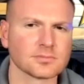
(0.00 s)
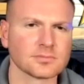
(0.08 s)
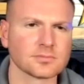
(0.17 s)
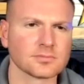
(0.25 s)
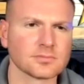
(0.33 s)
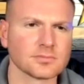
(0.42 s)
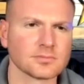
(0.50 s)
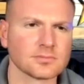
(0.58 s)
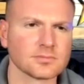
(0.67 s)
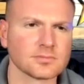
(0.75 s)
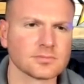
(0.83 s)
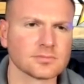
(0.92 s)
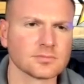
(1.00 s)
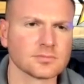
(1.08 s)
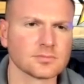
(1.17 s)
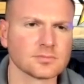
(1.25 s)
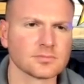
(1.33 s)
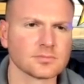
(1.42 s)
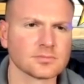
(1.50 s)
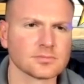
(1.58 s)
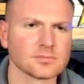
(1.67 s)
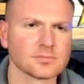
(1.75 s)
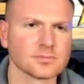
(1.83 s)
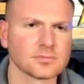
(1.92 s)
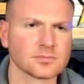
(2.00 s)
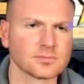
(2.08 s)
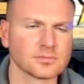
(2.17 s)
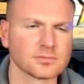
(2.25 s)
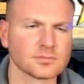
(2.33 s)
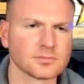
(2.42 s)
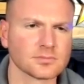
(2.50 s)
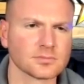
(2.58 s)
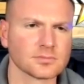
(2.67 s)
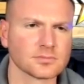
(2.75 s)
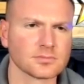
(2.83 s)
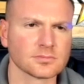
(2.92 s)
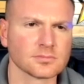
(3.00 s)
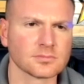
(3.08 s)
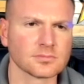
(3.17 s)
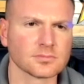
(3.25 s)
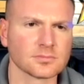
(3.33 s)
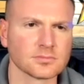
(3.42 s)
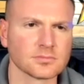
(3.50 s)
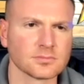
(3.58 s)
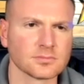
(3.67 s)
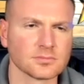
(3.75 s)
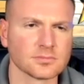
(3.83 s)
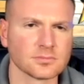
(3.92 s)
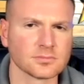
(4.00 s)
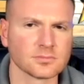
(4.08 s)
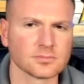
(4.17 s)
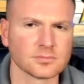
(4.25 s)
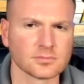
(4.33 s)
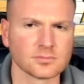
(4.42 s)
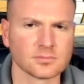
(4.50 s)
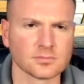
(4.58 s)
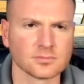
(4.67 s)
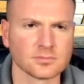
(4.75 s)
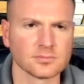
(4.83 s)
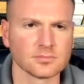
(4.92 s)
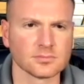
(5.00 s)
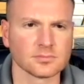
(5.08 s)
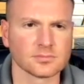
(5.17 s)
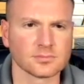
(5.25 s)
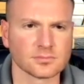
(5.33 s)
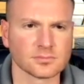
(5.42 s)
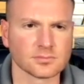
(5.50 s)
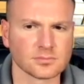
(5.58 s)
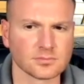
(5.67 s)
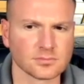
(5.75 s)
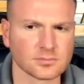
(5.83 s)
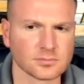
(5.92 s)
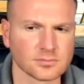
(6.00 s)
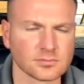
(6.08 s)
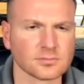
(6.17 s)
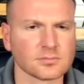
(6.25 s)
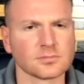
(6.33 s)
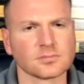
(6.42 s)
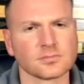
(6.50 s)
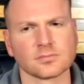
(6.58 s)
(not speaking)